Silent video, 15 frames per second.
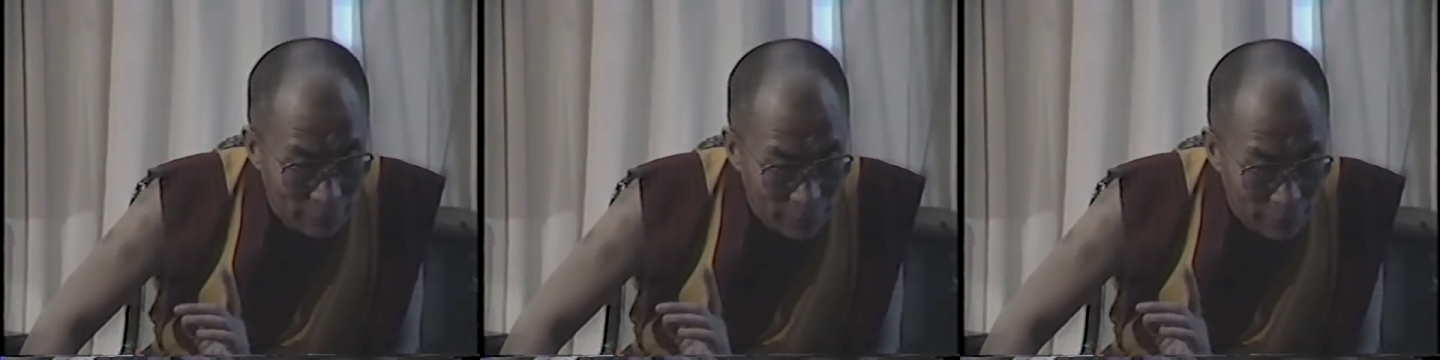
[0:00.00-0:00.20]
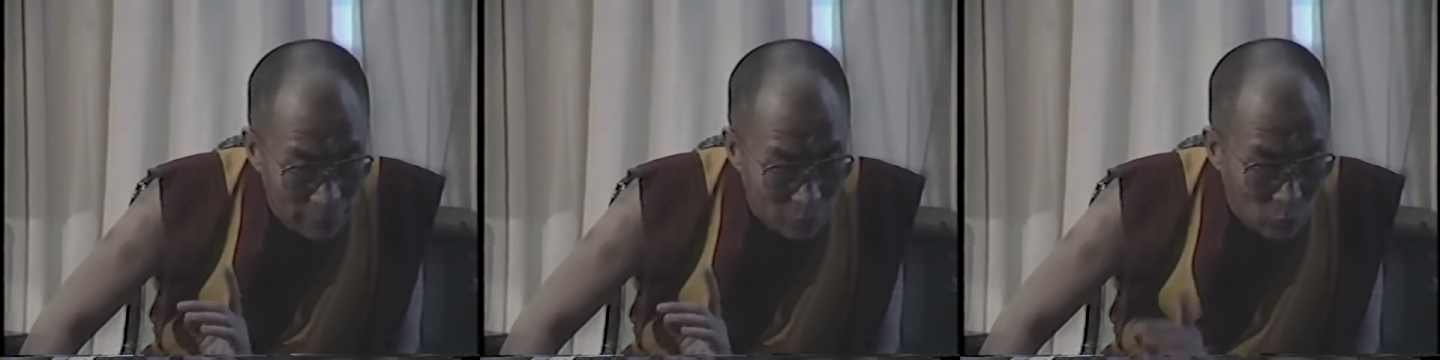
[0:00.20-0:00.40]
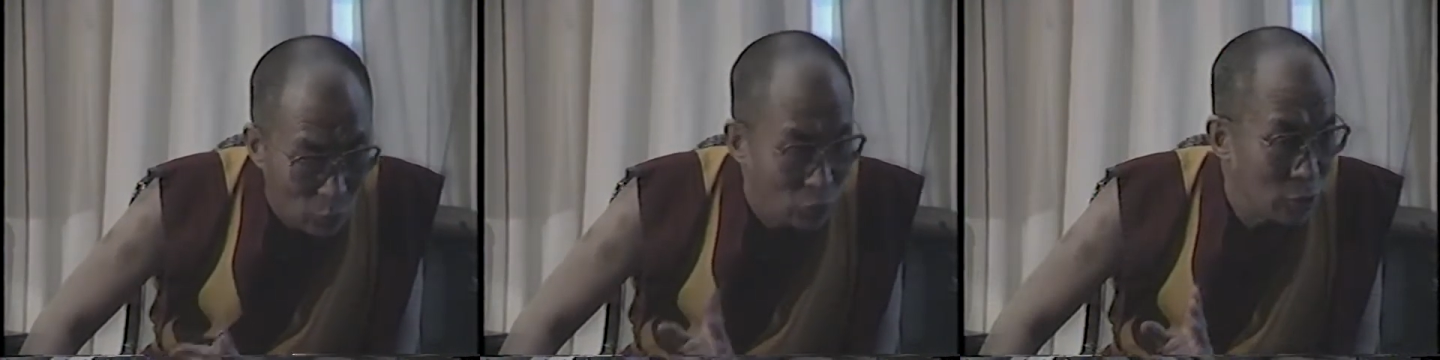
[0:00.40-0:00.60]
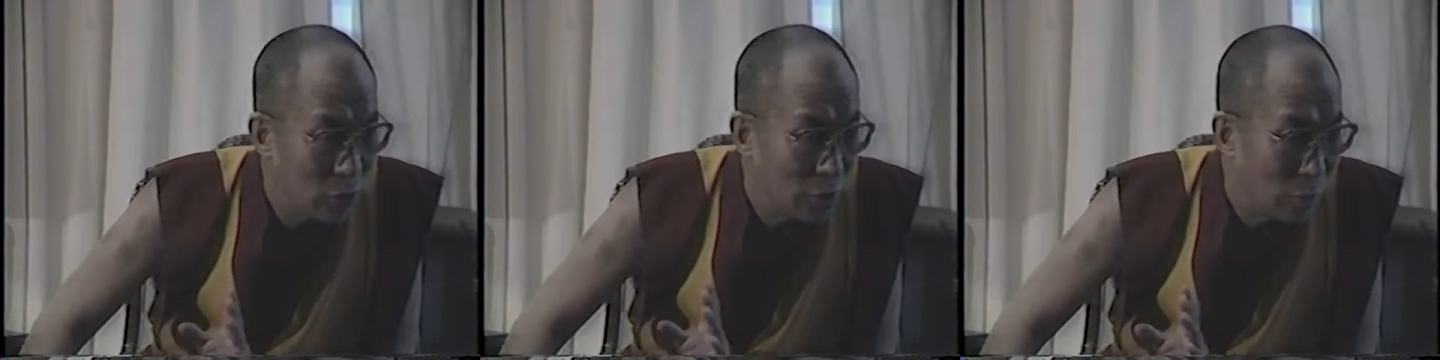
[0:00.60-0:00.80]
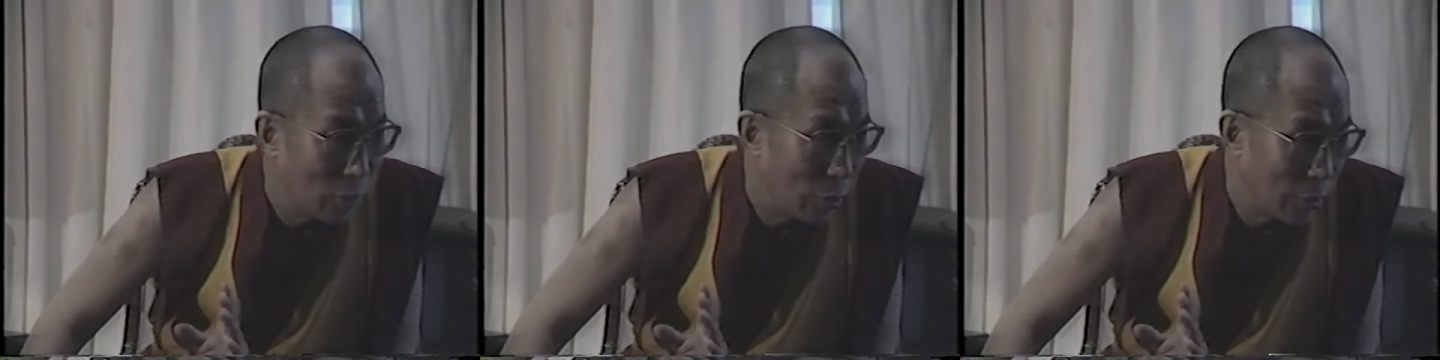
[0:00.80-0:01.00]
at most
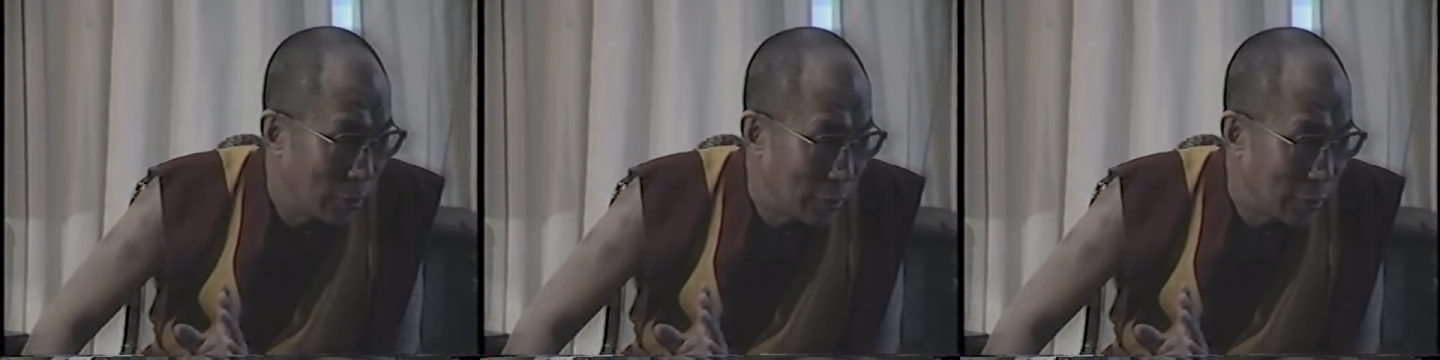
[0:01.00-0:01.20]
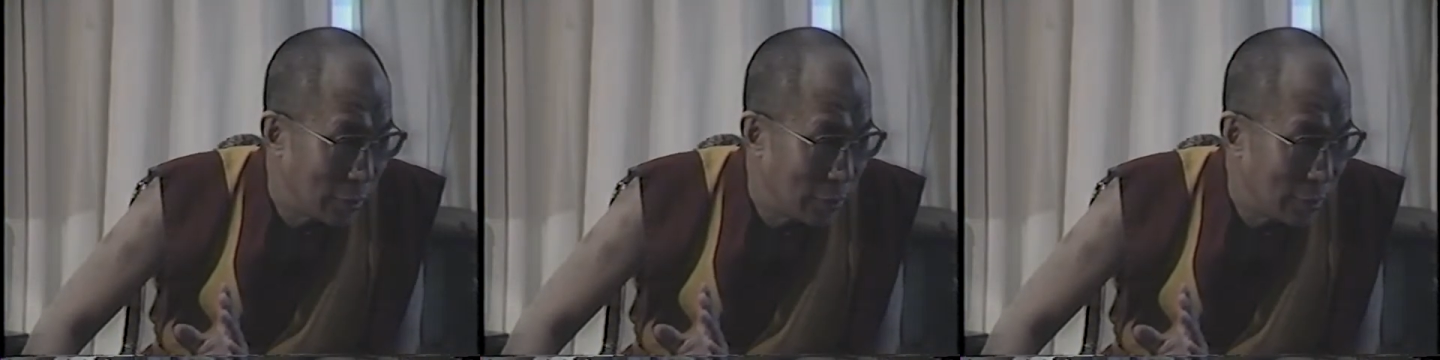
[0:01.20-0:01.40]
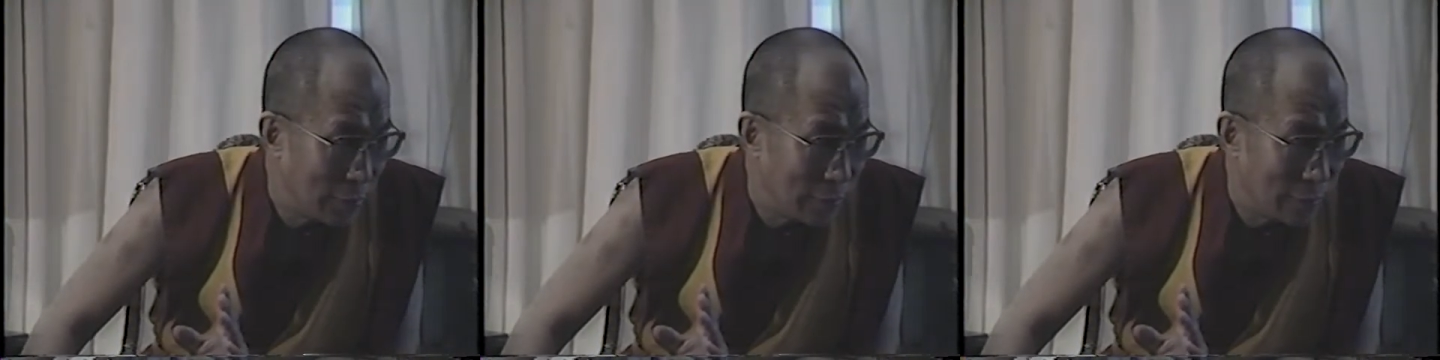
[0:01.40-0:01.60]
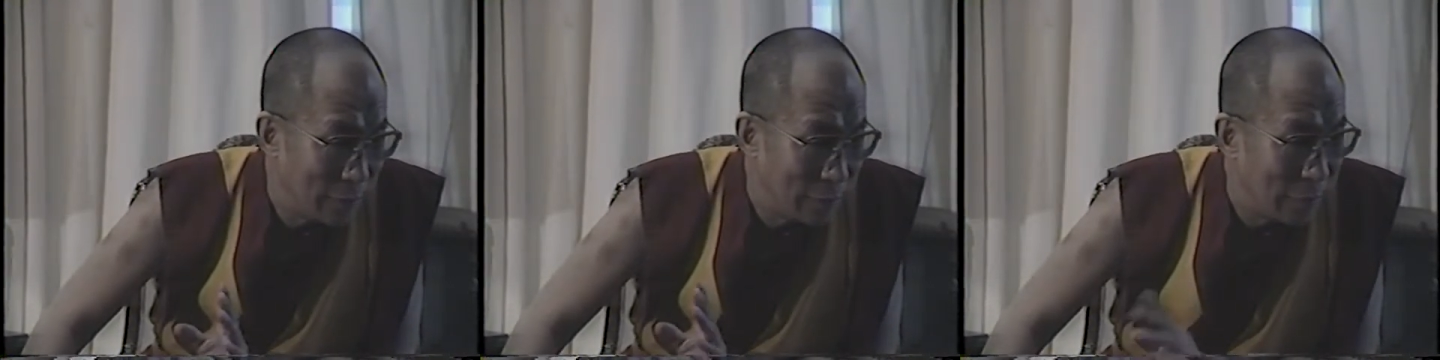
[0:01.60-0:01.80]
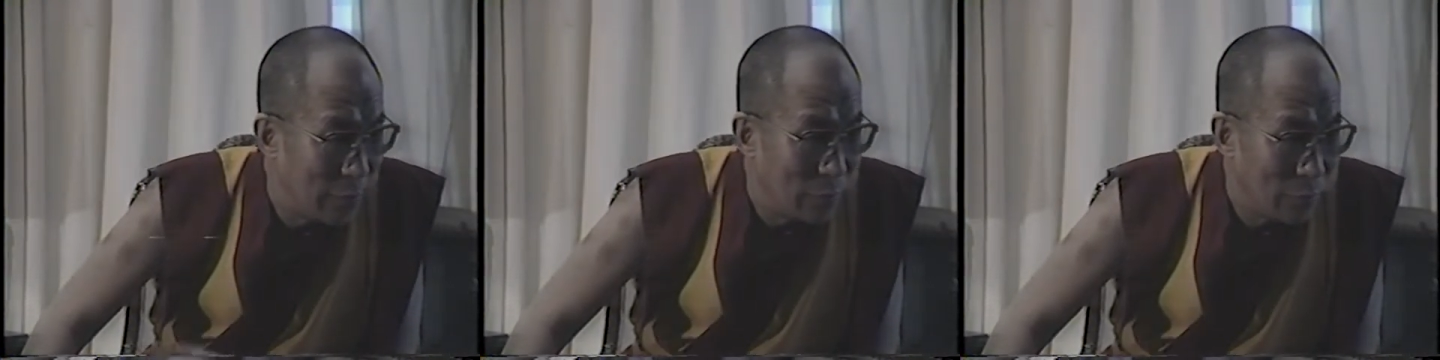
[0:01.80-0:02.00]
important,
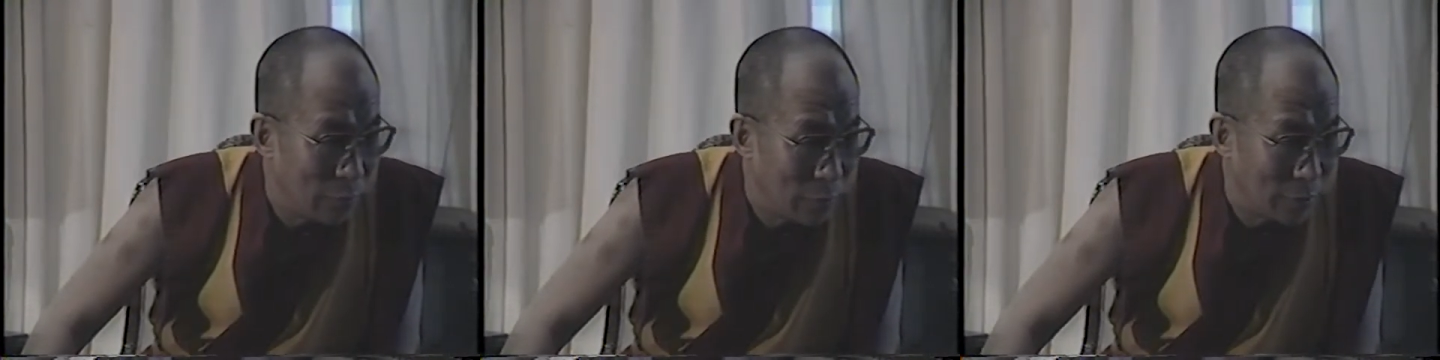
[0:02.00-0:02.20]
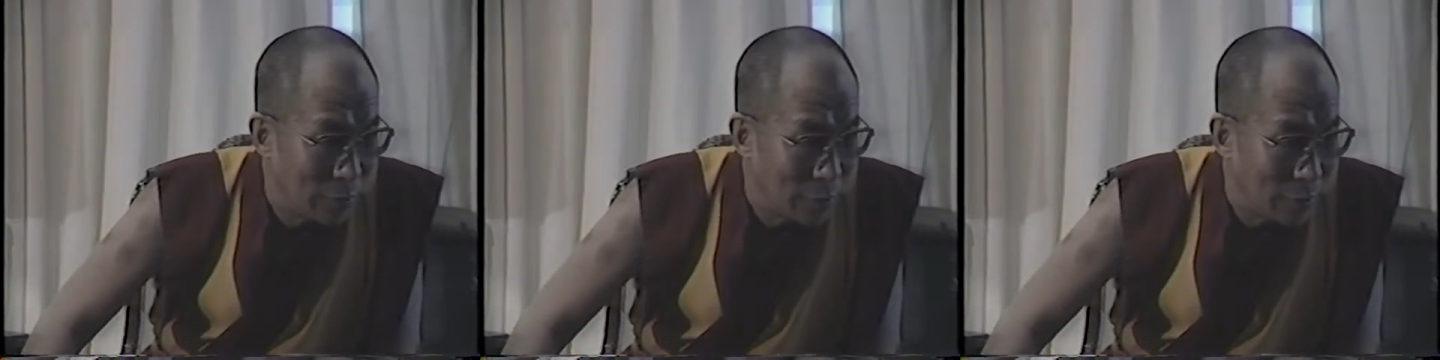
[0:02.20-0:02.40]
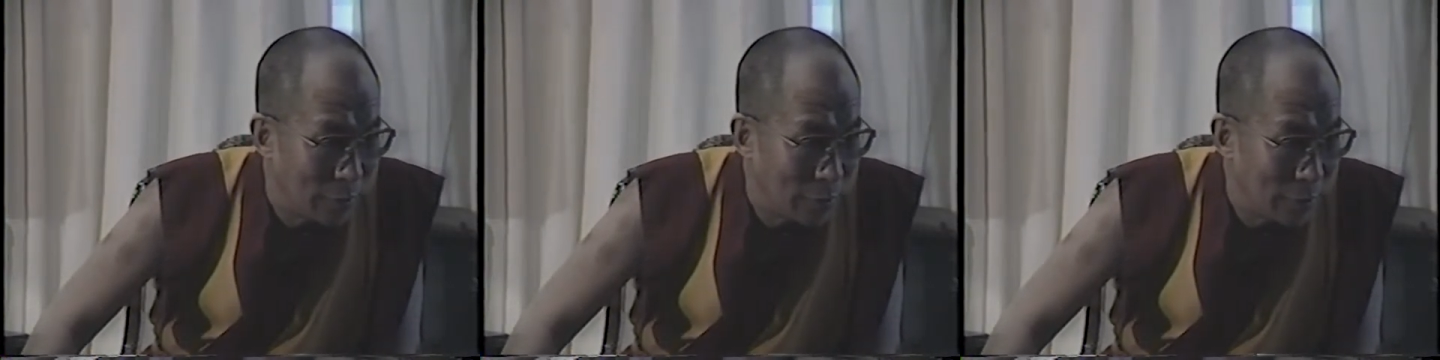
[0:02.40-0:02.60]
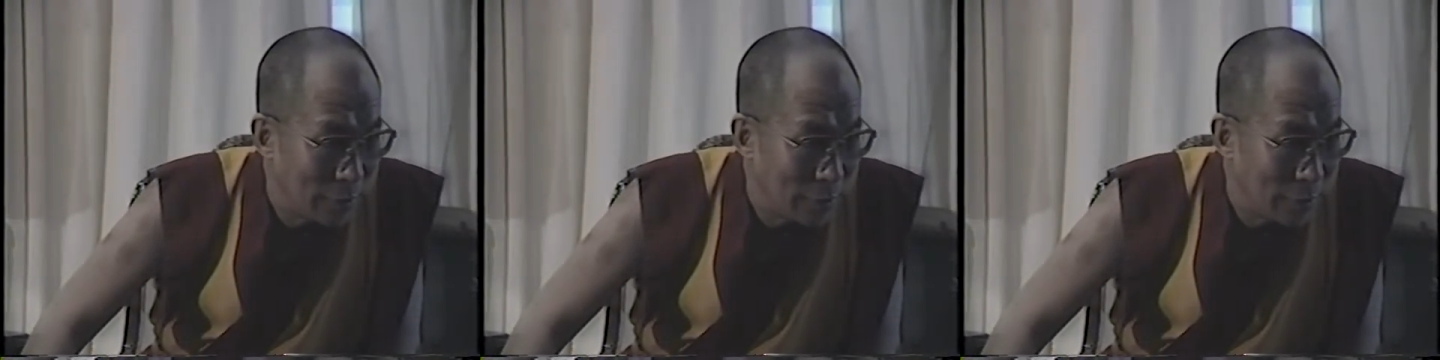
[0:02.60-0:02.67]
very important.